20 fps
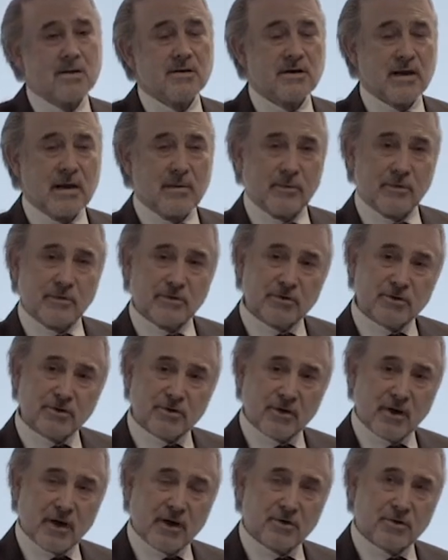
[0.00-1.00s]

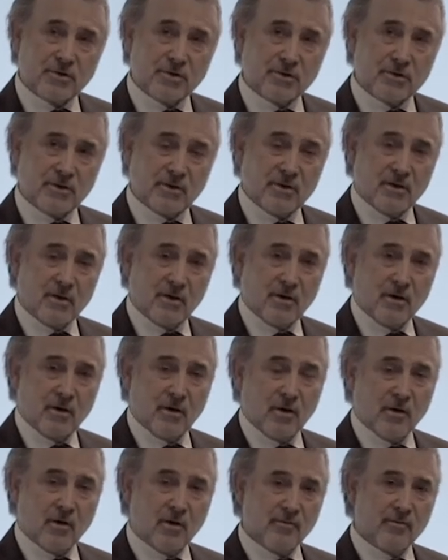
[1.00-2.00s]
demonstration
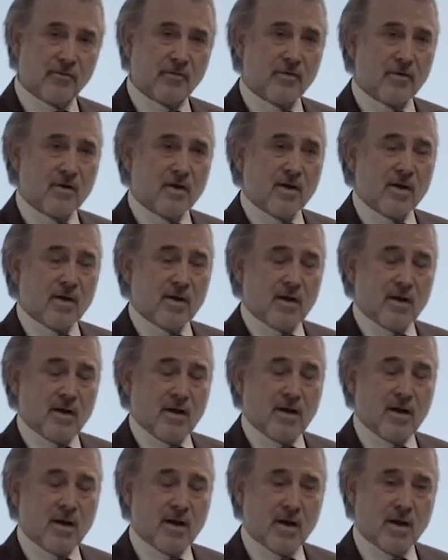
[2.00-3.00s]
of
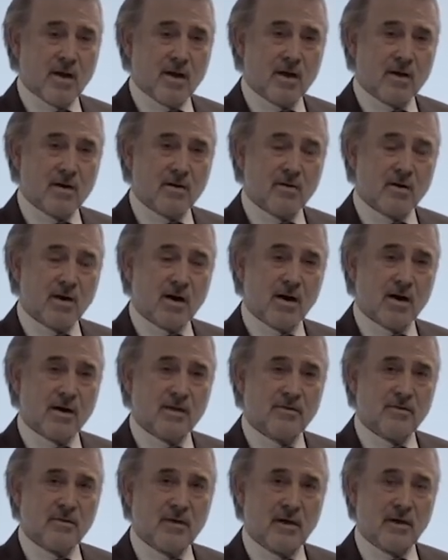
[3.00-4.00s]
how
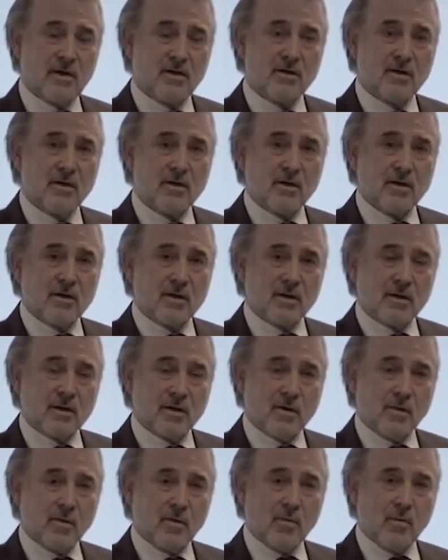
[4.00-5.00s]
I think
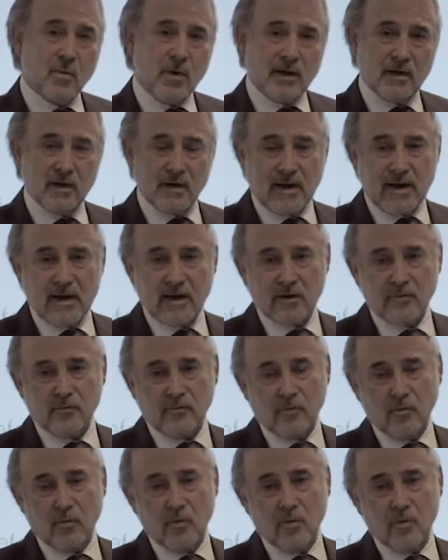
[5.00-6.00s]
we can act
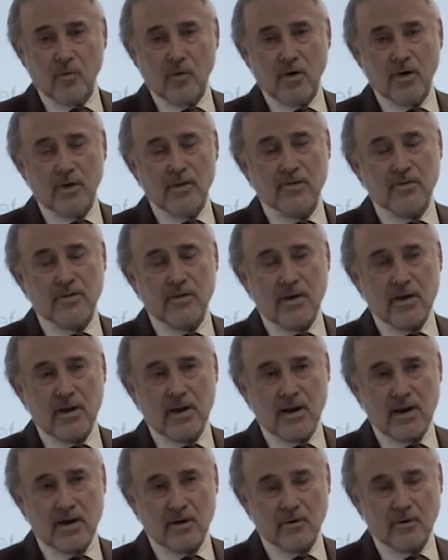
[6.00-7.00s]
for the
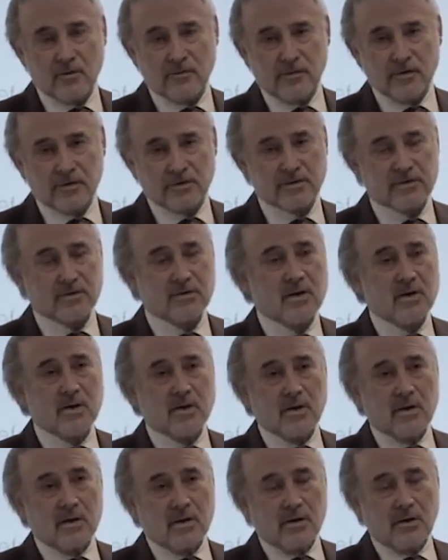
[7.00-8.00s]
head office
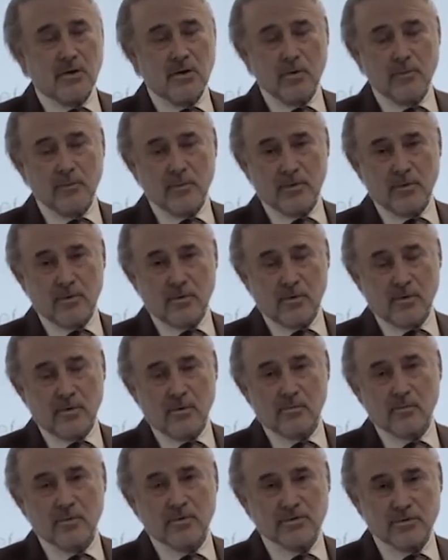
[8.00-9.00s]
human
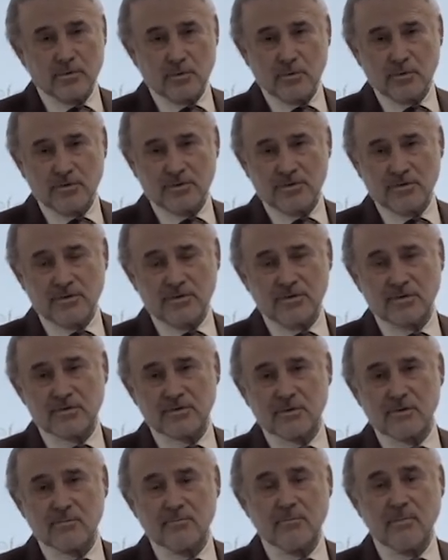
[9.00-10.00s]

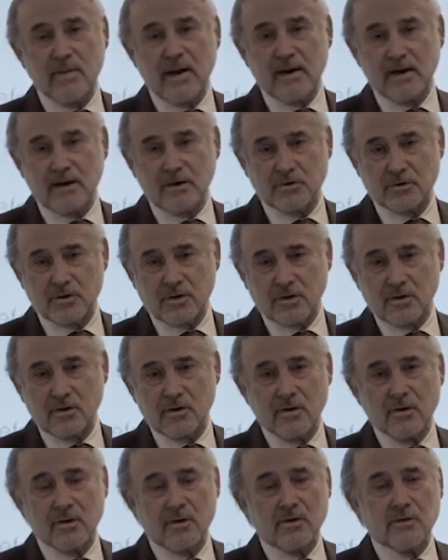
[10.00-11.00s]
resources manager
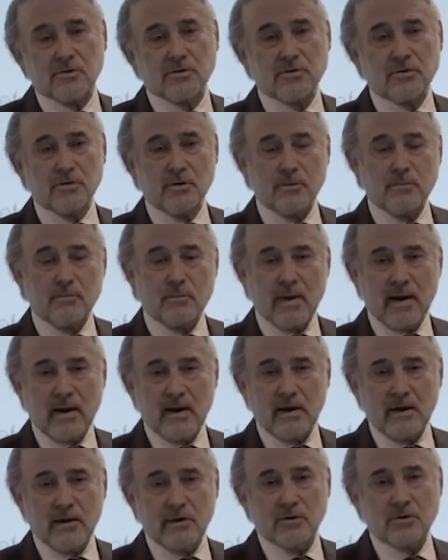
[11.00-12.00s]
to
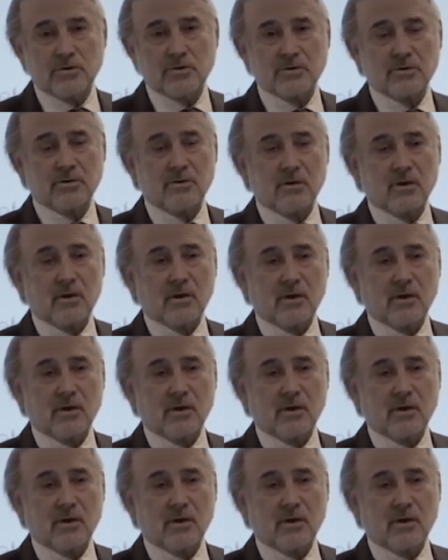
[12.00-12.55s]
manage